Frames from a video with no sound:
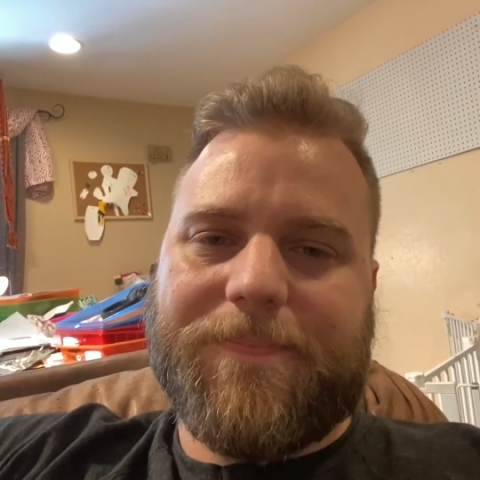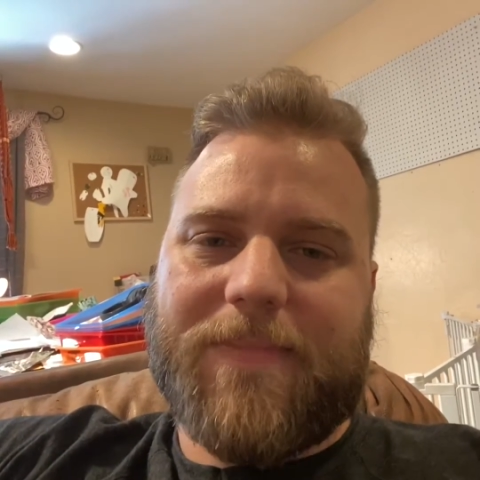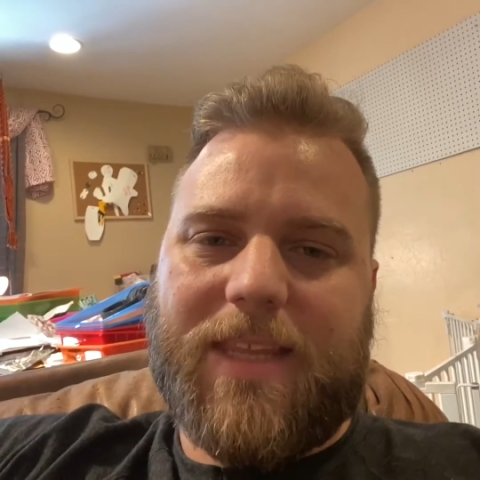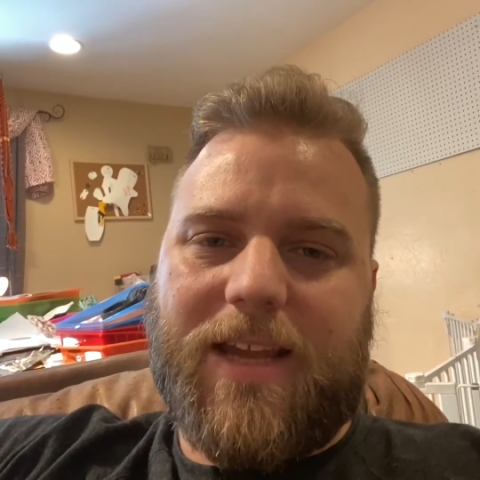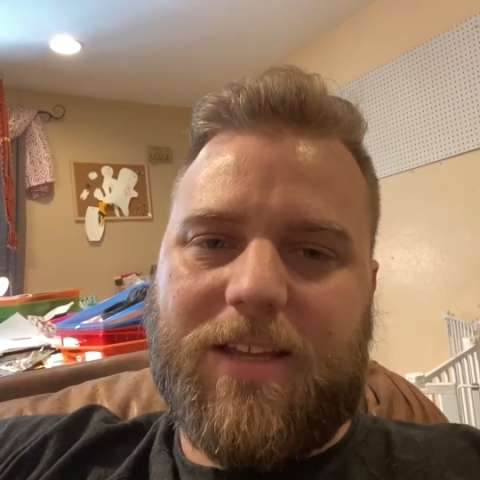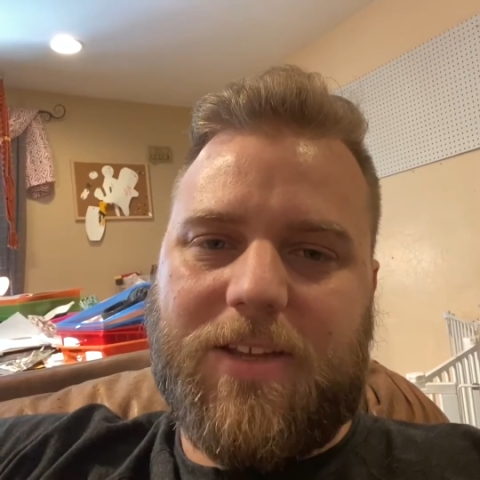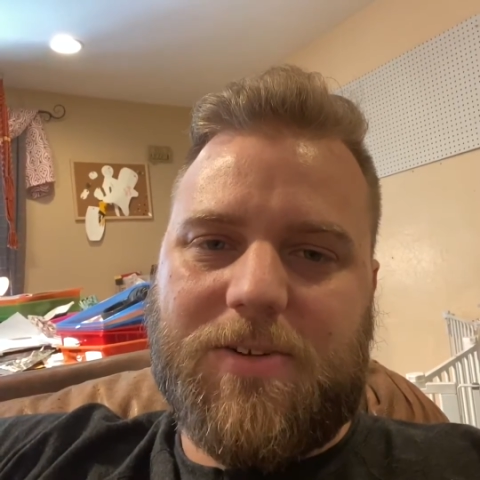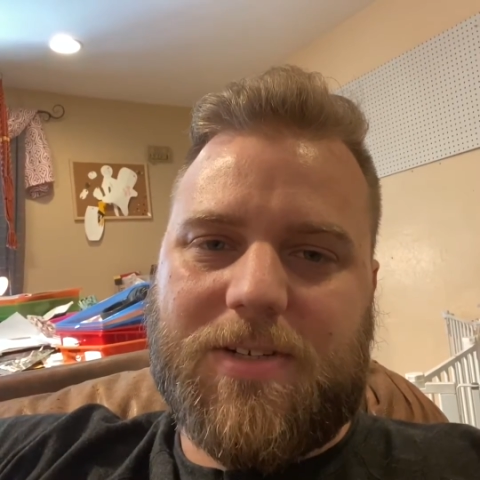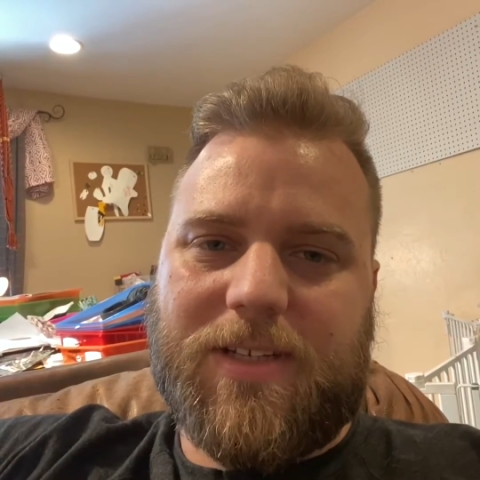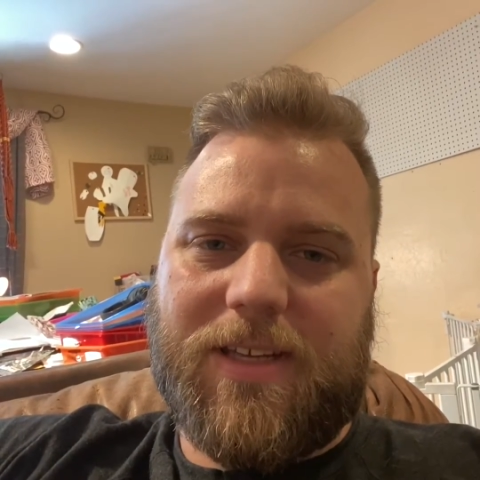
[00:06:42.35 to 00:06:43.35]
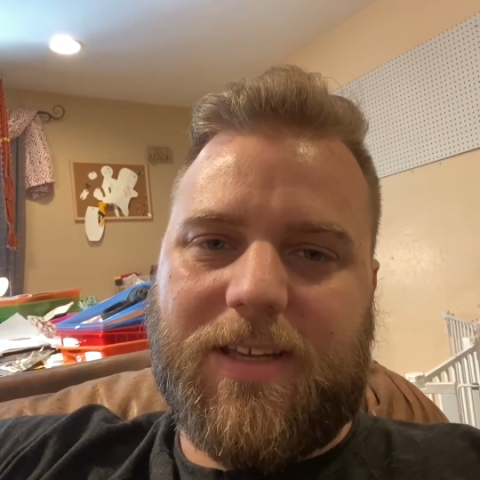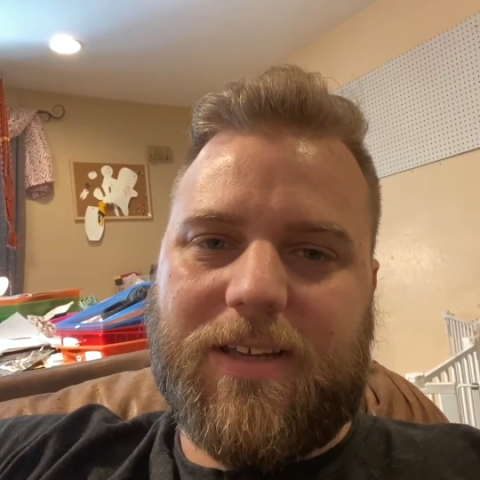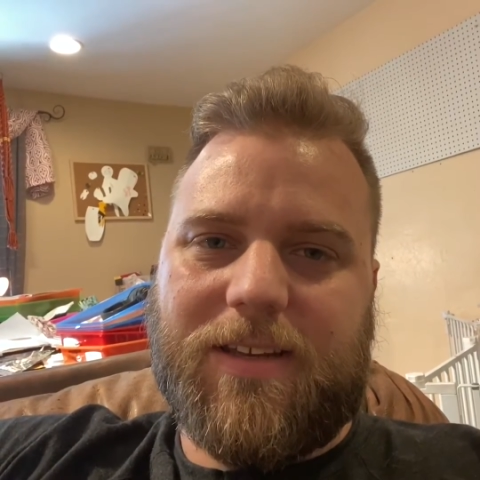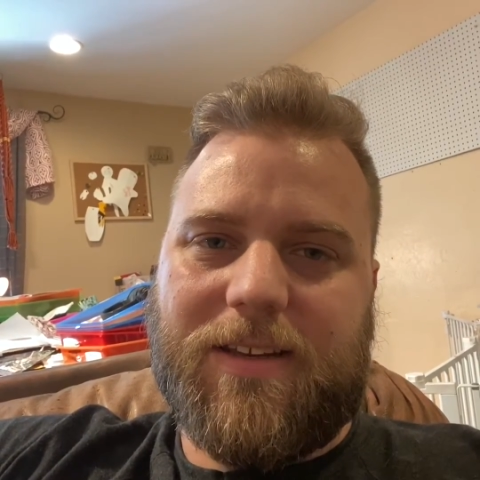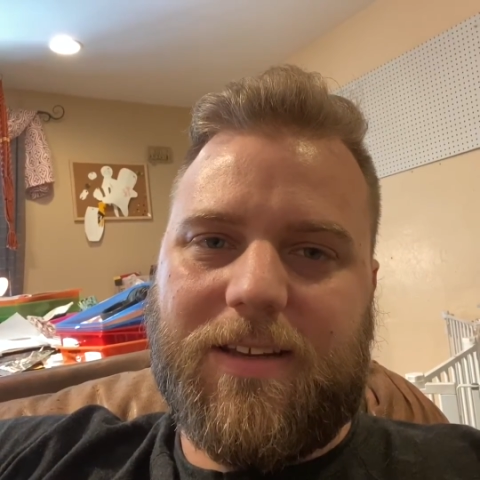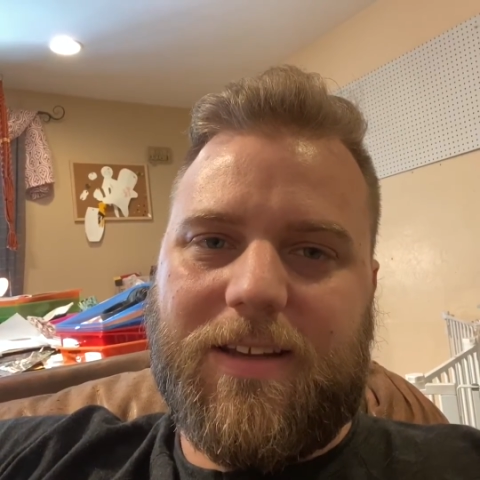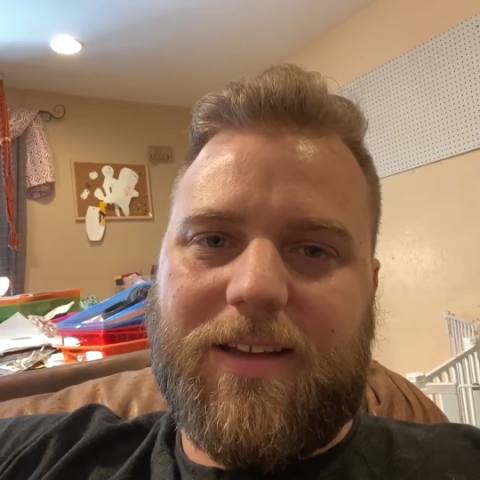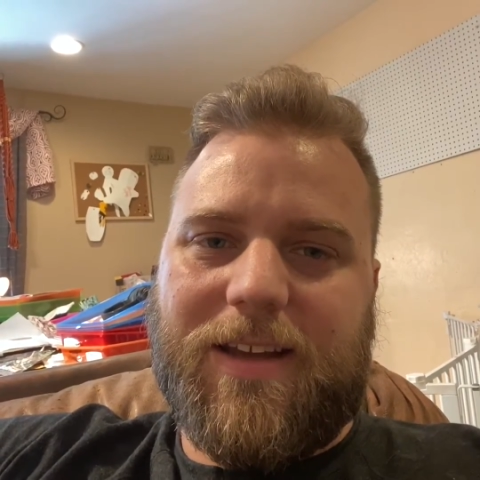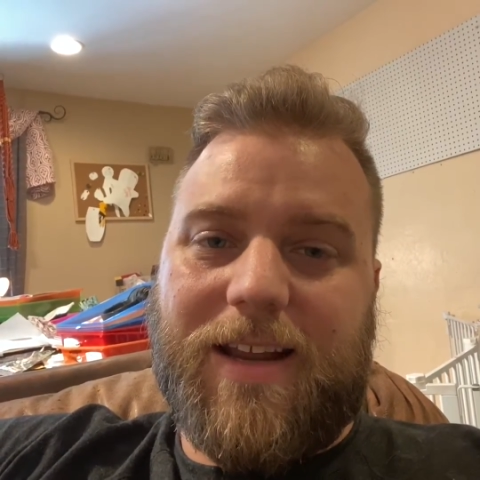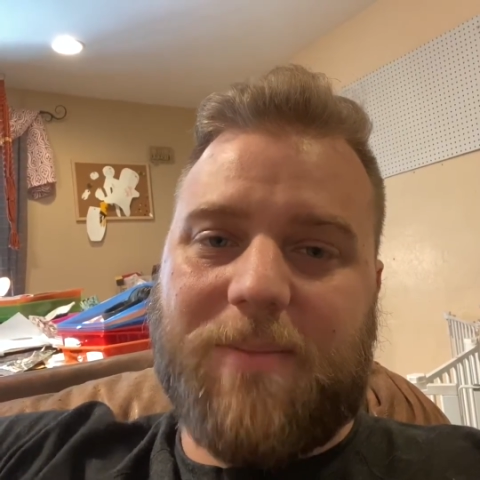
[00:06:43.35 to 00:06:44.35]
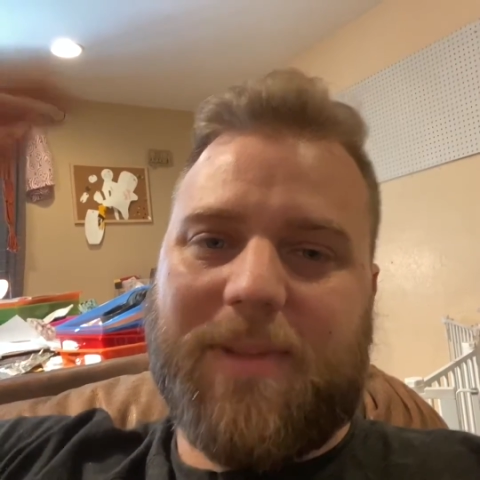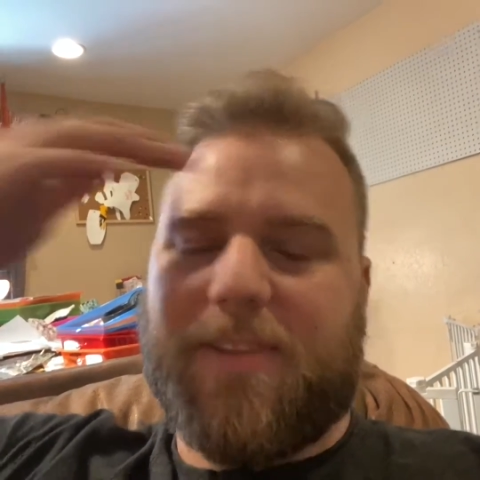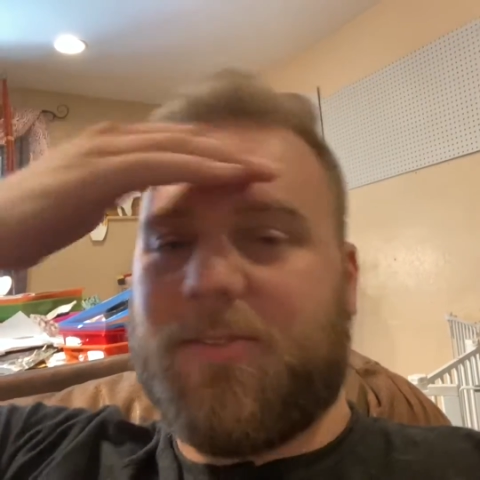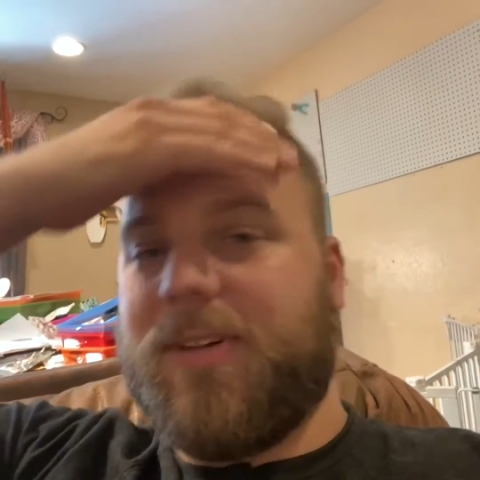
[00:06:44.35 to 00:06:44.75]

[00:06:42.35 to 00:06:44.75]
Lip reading: I usually, and I'm like sort